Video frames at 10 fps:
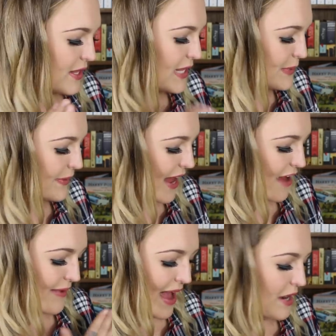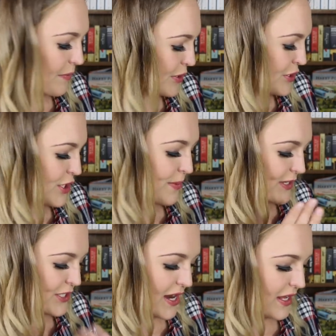In this one I have my How to Booktube,
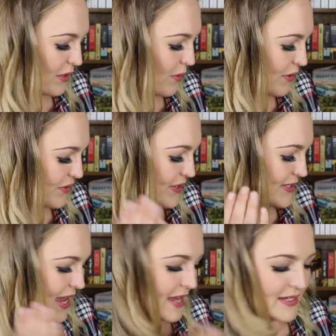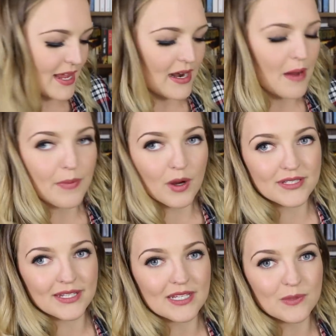Australian authors and an
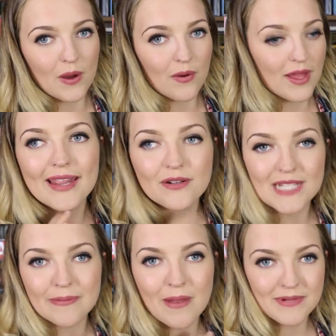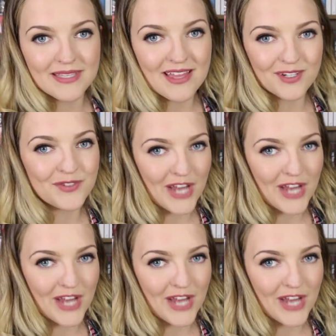unboxing as well. And that'll take me up to the end of